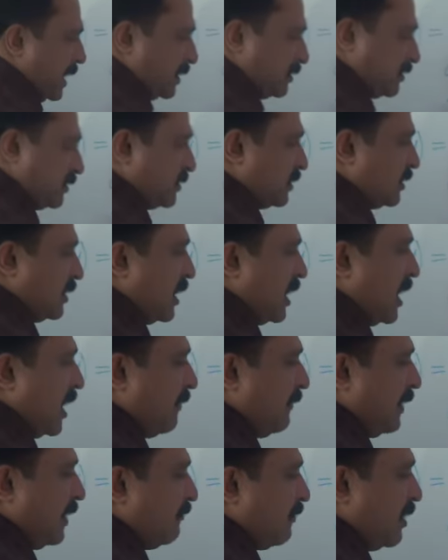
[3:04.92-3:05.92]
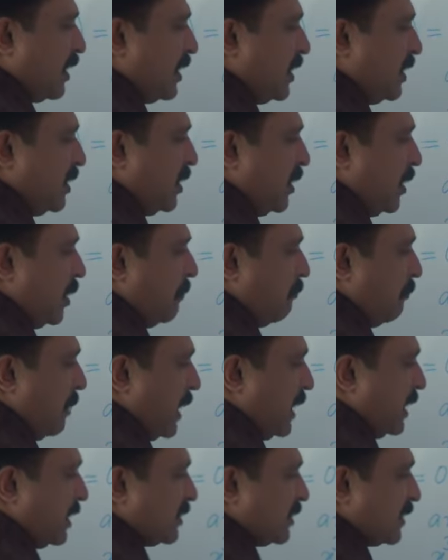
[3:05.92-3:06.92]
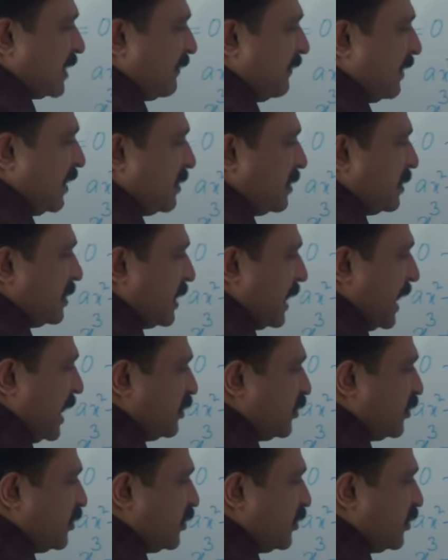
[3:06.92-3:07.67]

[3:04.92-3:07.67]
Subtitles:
minus 11y minus 7